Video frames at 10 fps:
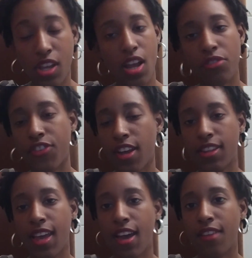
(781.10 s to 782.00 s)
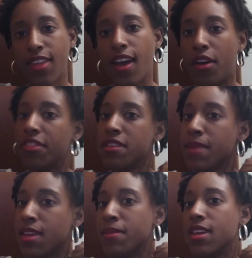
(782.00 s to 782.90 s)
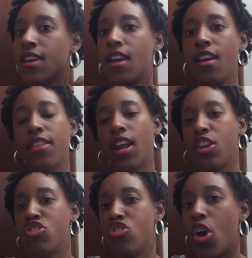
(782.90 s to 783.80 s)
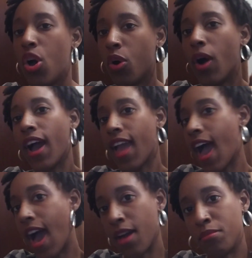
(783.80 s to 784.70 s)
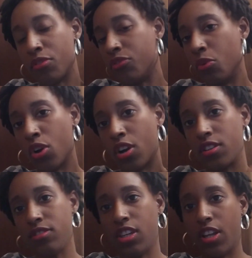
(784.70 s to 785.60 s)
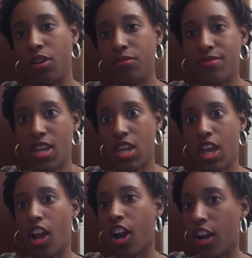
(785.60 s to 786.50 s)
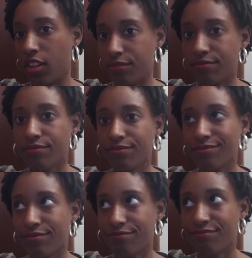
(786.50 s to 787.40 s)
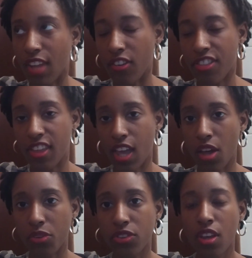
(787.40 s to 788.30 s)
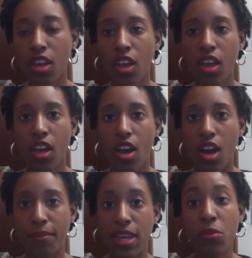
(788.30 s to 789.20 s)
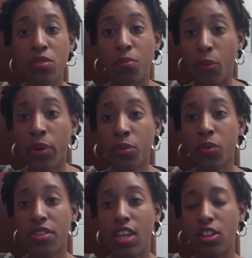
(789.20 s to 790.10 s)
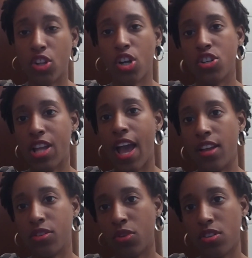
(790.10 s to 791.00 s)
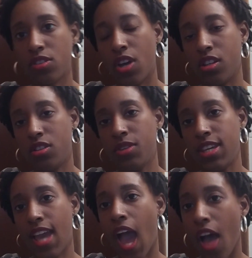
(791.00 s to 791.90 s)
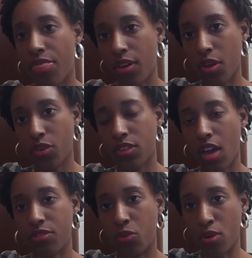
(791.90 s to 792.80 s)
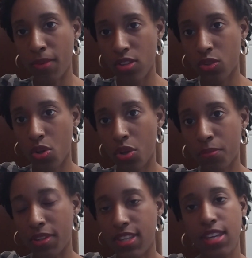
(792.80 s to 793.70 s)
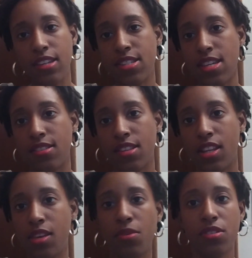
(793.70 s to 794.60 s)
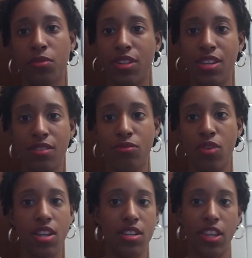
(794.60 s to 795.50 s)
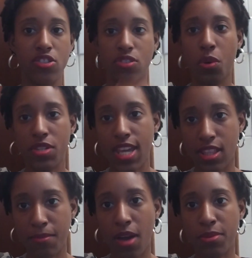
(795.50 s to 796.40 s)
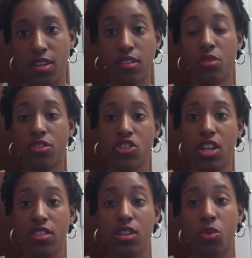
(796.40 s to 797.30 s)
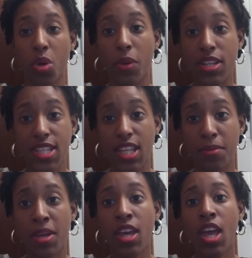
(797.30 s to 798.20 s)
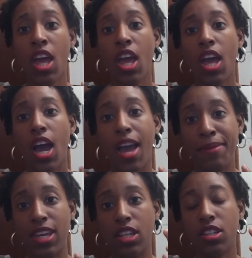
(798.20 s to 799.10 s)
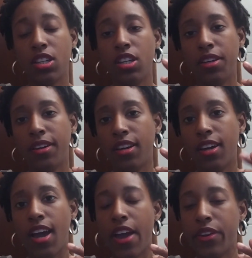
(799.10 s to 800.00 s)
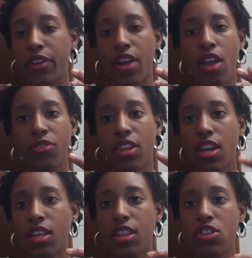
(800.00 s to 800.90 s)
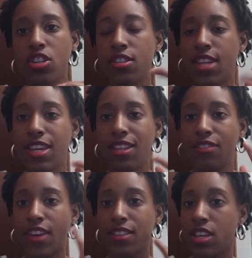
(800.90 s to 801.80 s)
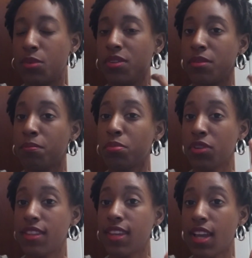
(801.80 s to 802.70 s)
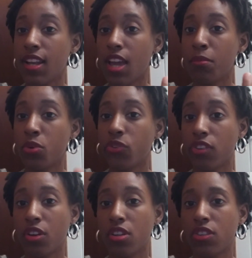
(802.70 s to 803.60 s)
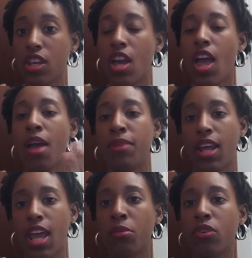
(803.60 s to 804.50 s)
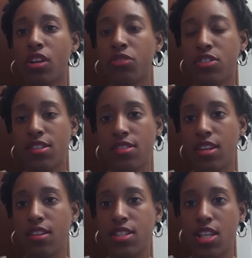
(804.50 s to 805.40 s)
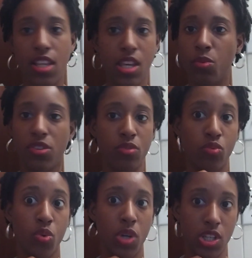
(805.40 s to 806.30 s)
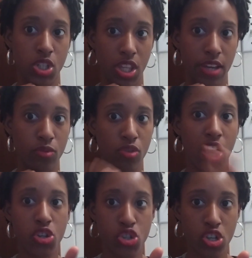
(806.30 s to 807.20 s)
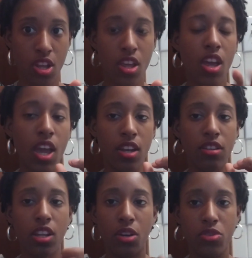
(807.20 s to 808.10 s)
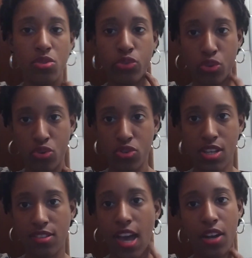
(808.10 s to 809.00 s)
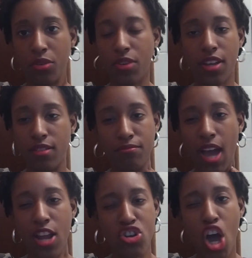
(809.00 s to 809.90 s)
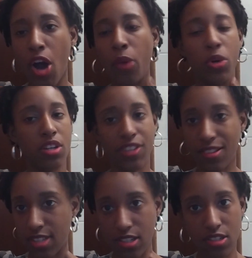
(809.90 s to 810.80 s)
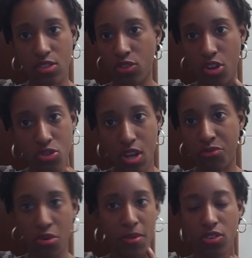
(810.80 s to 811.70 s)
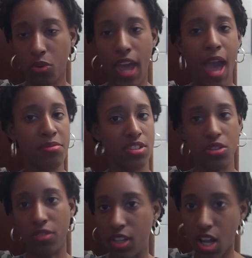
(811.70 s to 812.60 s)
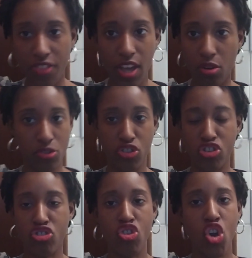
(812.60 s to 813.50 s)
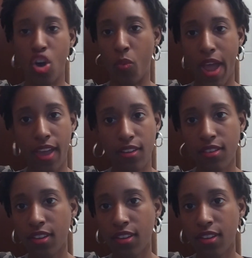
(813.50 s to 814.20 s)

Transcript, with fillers: and I'll finally have that healthy baby that I know I had before, you know, daycare and everything else. Um, he was born with enlarged adenoids, so I knew he had those at four months old, but the ENT said he wasn't really ready to like just go and take them out because there was a chance he could grow into them. I mean, I don't know. I feel like they should have taken the fact that he wasn't breathing at night more seriously. But I am grateful to this ENT that he wasn't quick to like rush and you know do surgery because I don't. I know I wouldn't have consented to surgery at four months old. Absolutely not. That was just no way.